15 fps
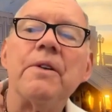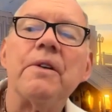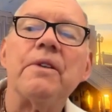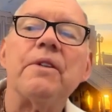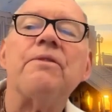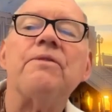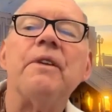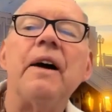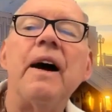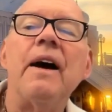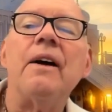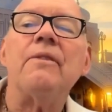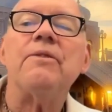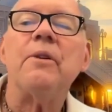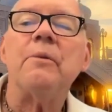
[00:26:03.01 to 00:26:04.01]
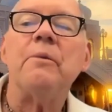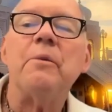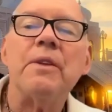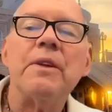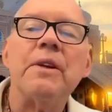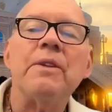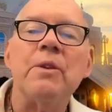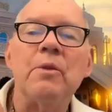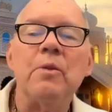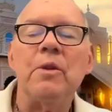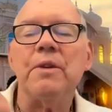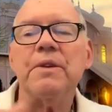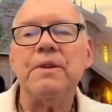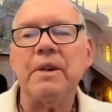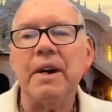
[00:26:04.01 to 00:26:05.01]
the fire from within the
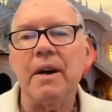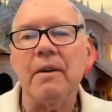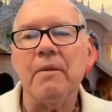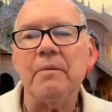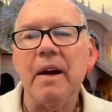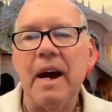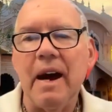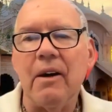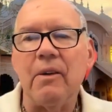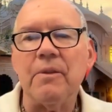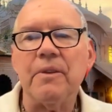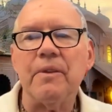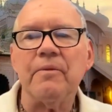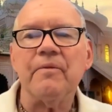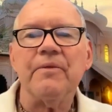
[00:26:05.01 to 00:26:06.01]
wood to come out.